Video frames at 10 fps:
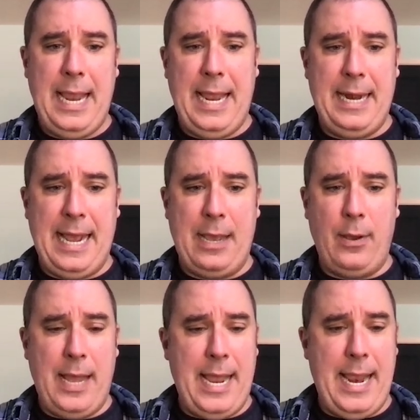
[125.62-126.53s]
And now
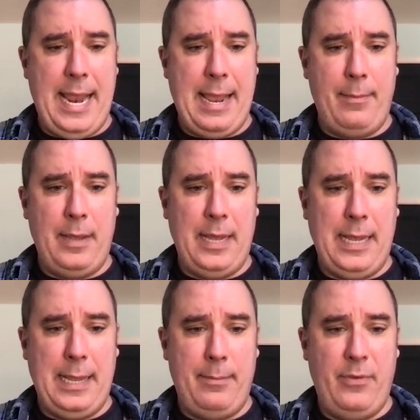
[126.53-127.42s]
I am
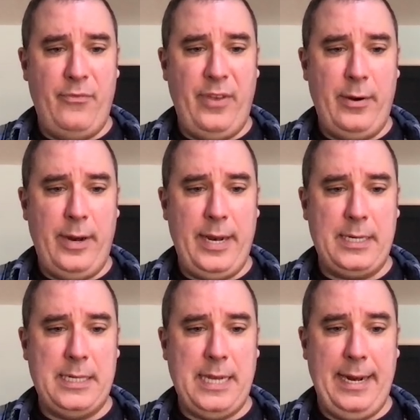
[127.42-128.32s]
um, very
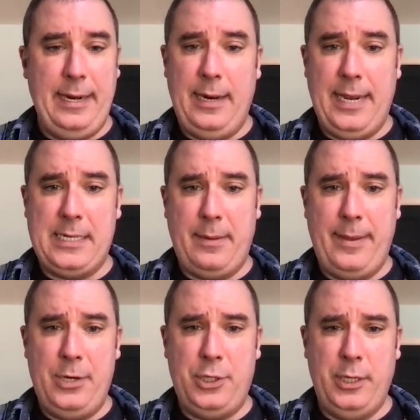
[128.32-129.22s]
excited, as I
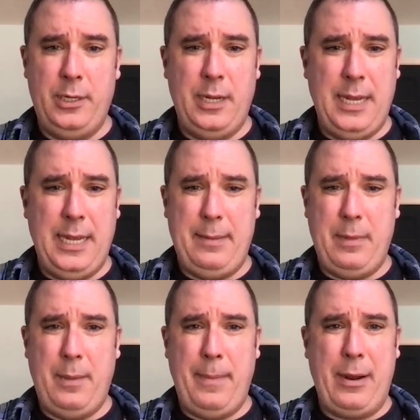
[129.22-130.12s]
mentioned,
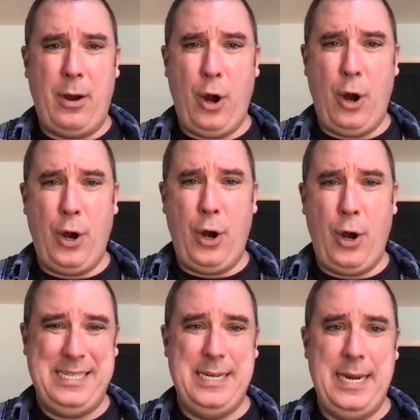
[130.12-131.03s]
um, about our
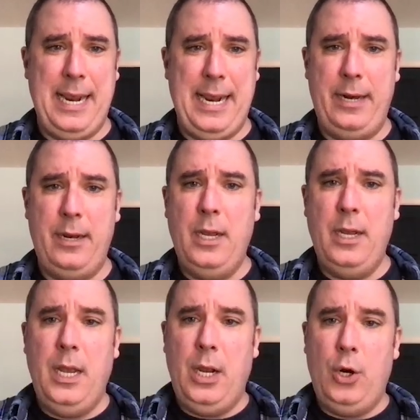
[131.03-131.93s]
guest today,
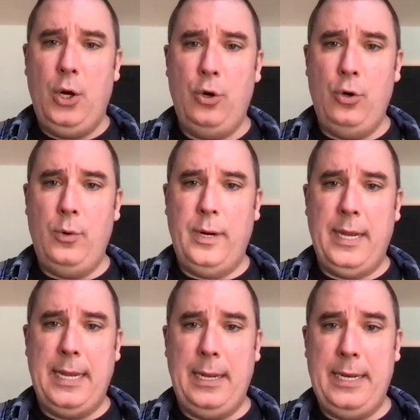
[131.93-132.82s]
who
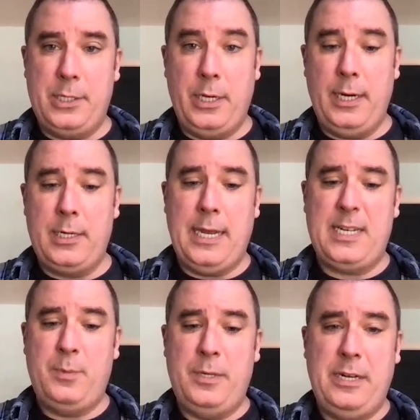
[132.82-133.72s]
uh, is going to talk
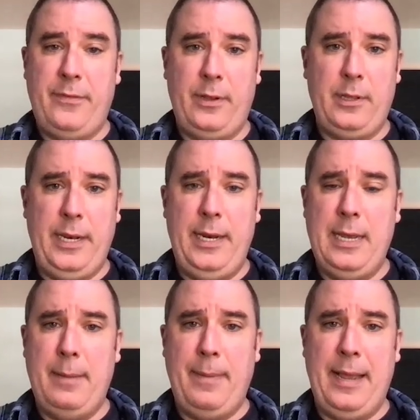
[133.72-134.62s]
specifically
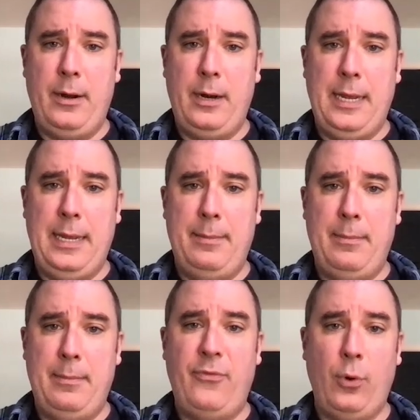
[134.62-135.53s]
about um,
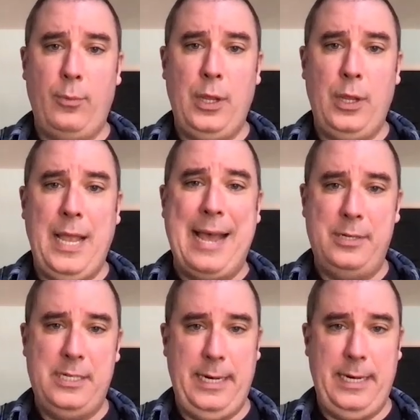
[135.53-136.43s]
affordable
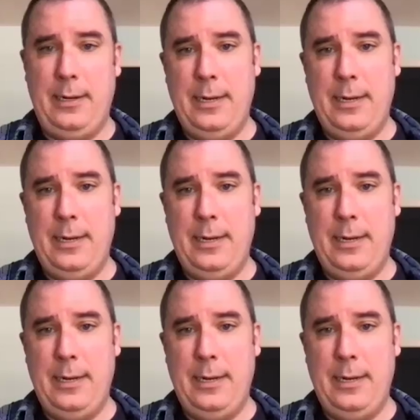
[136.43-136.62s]
housing